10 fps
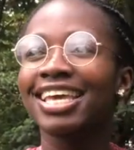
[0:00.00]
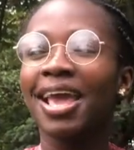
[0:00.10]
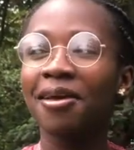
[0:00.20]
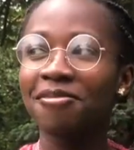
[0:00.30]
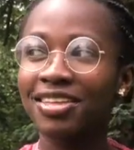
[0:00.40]

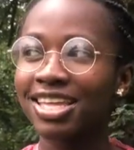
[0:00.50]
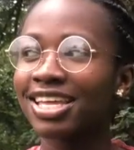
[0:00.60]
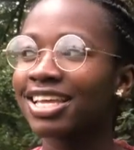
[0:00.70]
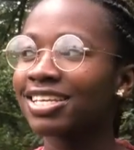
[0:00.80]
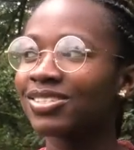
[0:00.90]
Heavy,
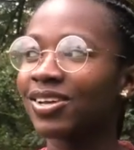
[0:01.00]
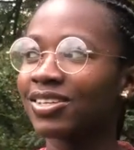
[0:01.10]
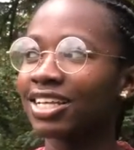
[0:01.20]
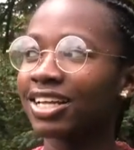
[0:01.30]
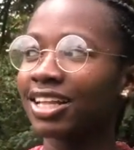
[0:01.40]
so I
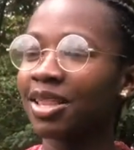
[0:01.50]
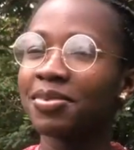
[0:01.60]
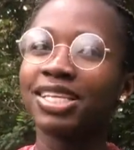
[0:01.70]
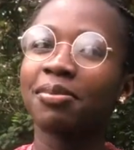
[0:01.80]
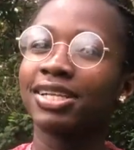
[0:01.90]
was like, let
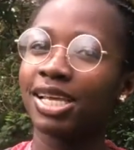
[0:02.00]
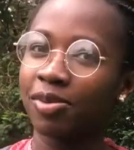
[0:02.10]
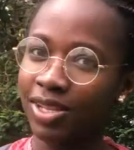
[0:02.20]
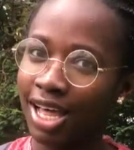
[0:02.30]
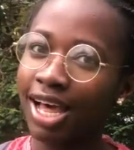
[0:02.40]
me take my time
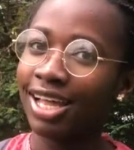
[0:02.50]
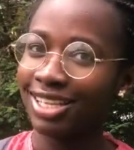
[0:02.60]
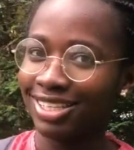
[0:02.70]
on that.